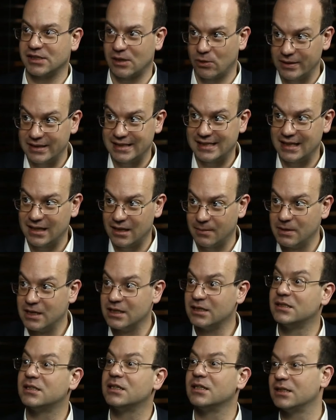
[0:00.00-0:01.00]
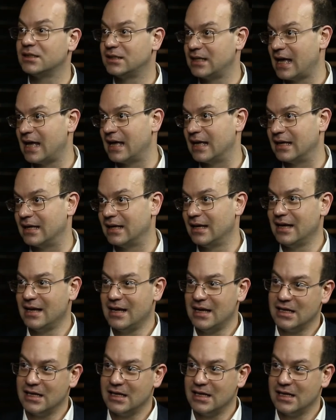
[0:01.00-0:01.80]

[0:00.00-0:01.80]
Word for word: I only see them today.